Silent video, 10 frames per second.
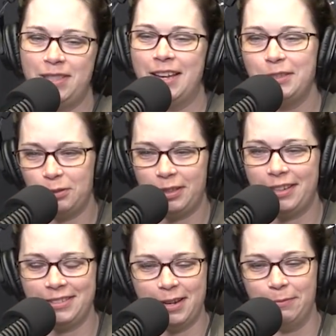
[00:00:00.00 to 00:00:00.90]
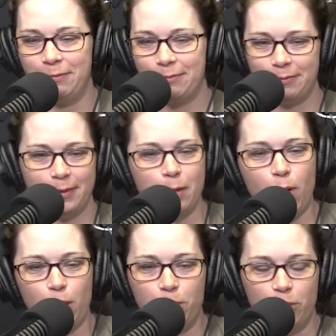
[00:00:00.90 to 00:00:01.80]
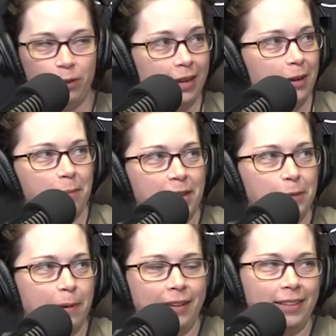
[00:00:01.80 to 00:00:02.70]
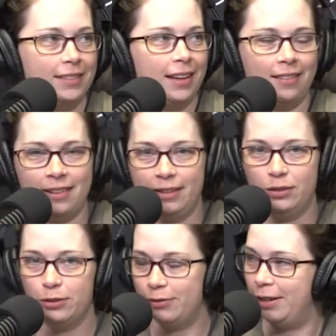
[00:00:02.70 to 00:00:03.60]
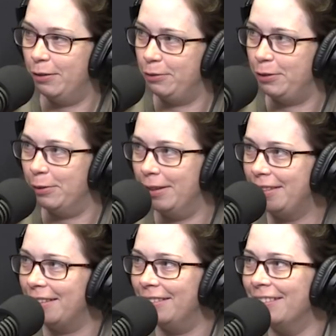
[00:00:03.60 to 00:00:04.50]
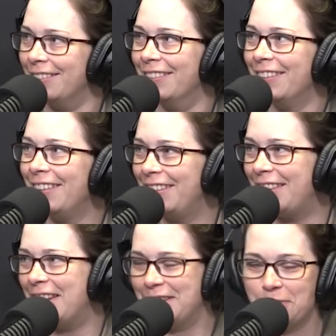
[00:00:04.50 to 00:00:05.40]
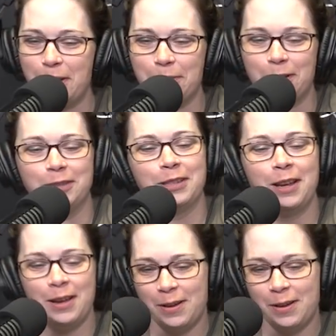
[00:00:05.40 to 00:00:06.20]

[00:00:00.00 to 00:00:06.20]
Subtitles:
but that's only because I'm all broken and my spine gets out of line. So if I don't do it, then then it's way worse.